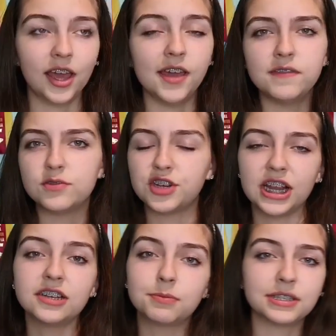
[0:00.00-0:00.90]
If you
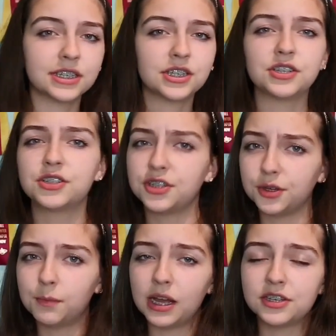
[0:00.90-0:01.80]
change positions
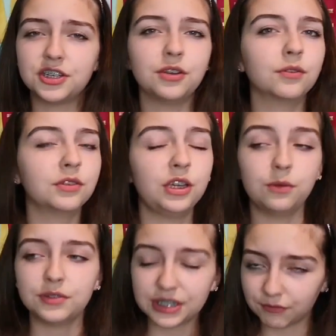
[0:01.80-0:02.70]
too much, you'll
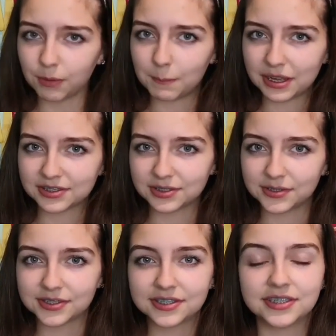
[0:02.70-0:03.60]
use different
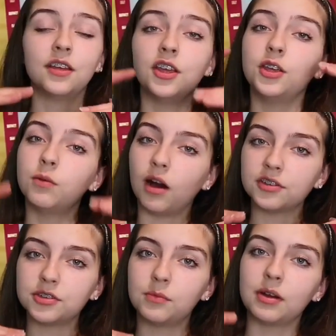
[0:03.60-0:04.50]
muscles. You
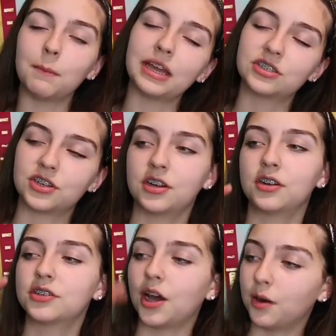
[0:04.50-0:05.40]
also want to make sure
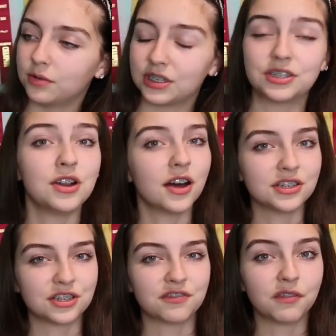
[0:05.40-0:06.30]
your toe does not
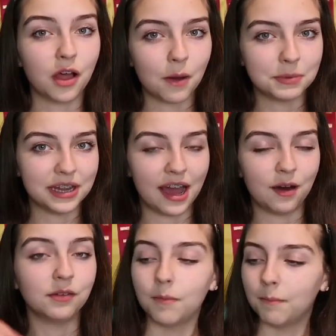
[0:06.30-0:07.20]
just flop
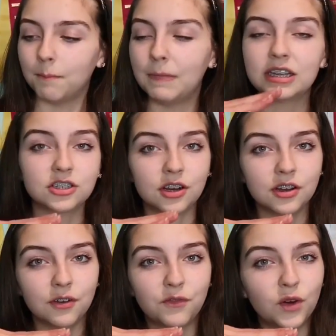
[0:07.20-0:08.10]
down. Make sure
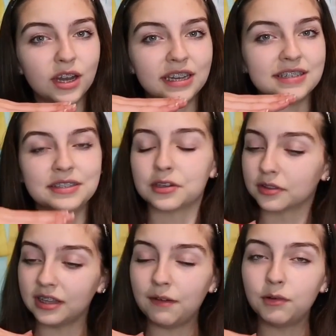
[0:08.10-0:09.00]
your foot is either
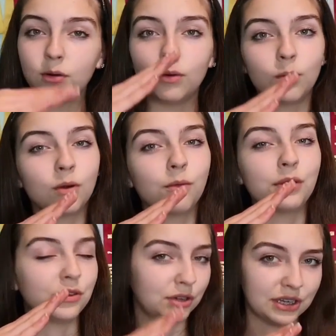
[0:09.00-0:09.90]
level or
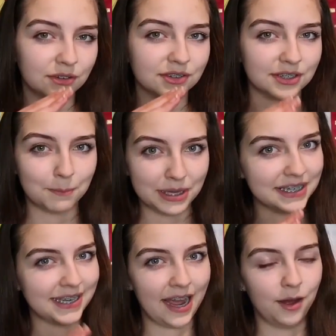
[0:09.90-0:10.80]
with your heels a bit
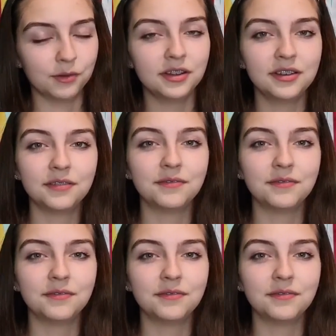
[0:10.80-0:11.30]
down.